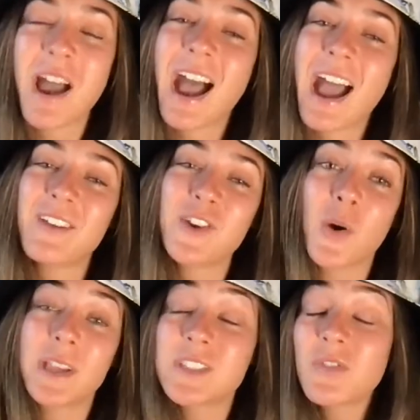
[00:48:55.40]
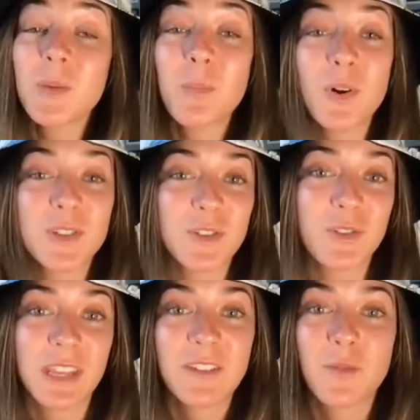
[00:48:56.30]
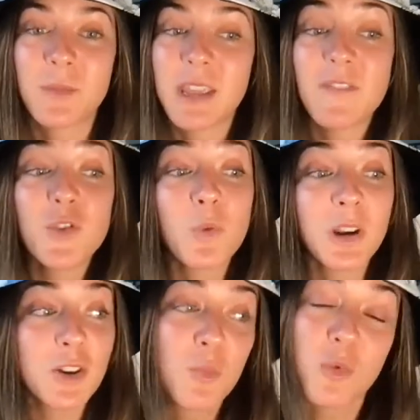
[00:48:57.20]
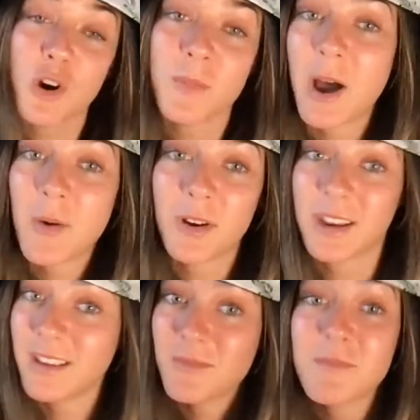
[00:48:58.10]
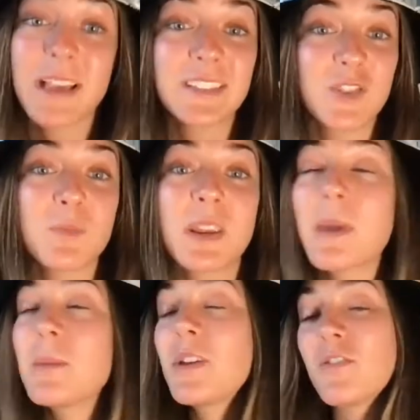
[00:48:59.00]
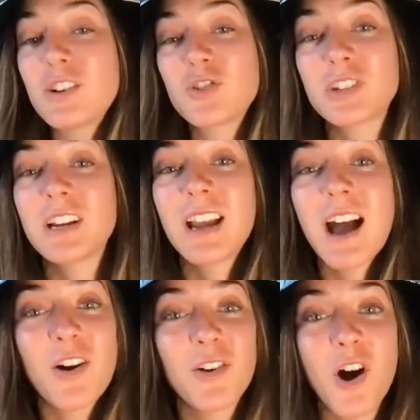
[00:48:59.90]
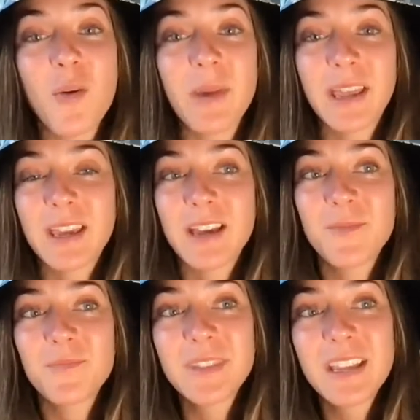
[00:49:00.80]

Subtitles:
I don't know, it's a very personal thing for me. If you want to know more about it, message me. Maybe eventually I'll make a